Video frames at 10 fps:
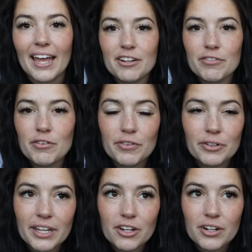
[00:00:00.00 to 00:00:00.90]
And if you
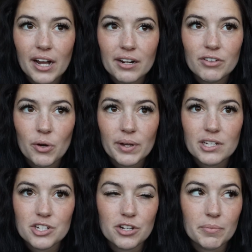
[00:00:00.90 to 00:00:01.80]
feel like you're kind of going
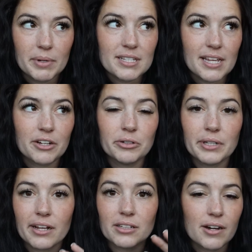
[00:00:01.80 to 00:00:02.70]
into your med cycle
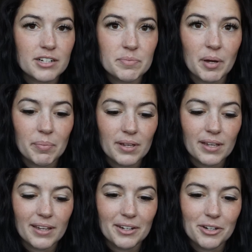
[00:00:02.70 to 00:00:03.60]
like a lost
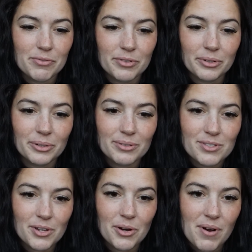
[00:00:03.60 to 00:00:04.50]
puppy and you feel
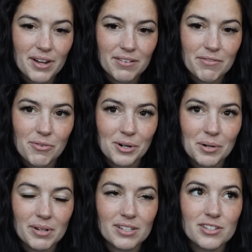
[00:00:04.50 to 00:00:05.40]
so
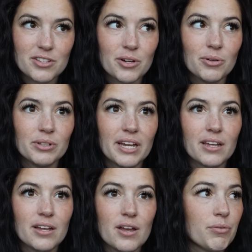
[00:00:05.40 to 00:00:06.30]
uninformed and so
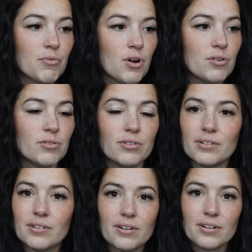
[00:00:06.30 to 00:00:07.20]
like
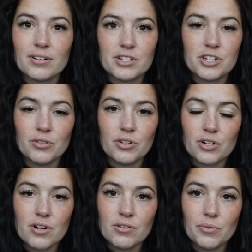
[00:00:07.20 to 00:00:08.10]
thrown to
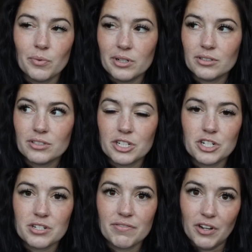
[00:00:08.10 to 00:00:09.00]
your own will to
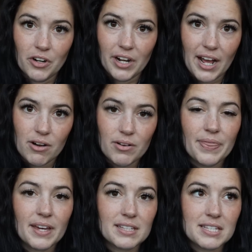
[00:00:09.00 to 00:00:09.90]
just figure it
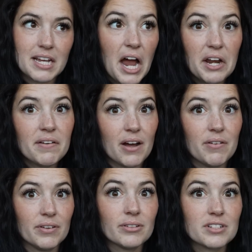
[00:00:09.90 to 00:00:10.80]
out, that's kind of how
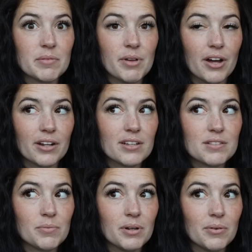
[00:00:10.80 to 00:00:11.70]
it feels, to be
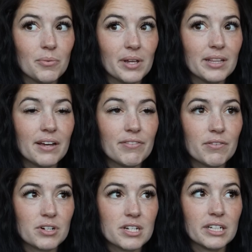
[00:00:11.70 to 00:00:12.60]
honest. When we left the
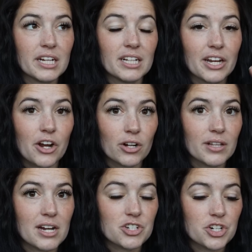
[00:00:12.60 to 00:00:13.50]
fertility clinic our
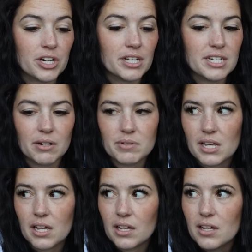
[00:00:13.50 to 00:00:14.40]
last journey, Dan was
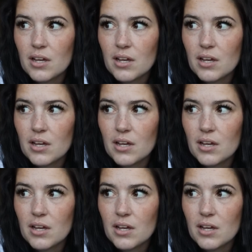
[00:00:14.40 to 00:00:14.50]
like,